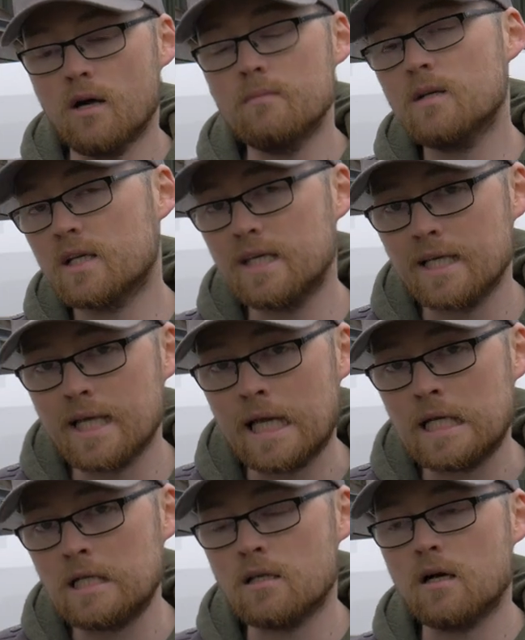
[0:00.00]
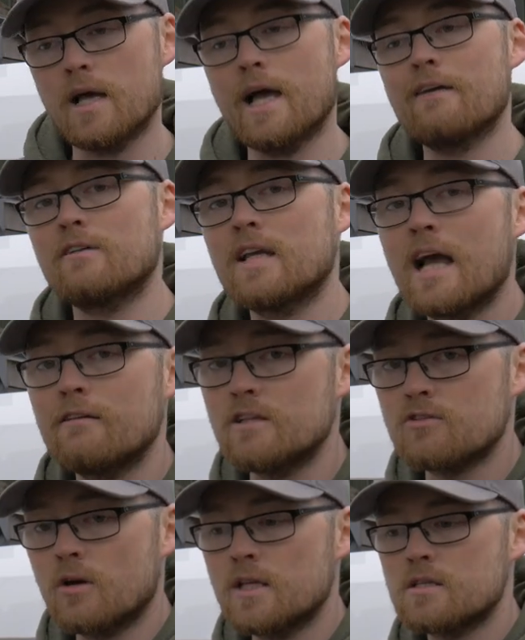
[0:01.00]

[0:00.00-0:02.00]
I'm lucky again that I have a garage, right?